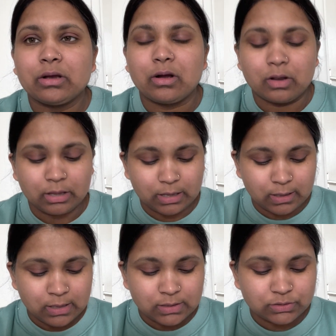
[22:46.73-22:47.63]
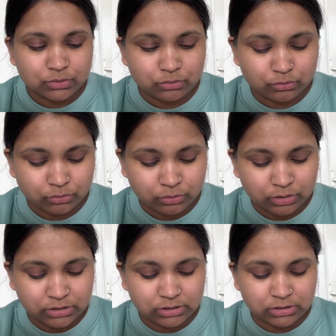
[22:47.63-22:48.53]
Okay, so
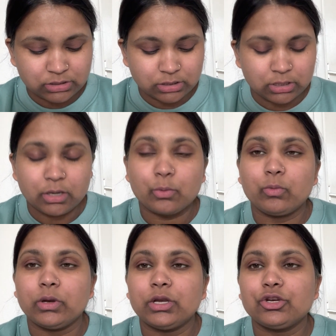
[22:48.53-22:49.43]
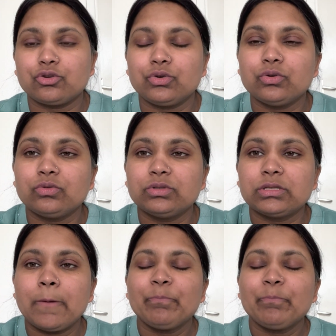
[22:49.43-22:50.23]
this is the thing we need to use.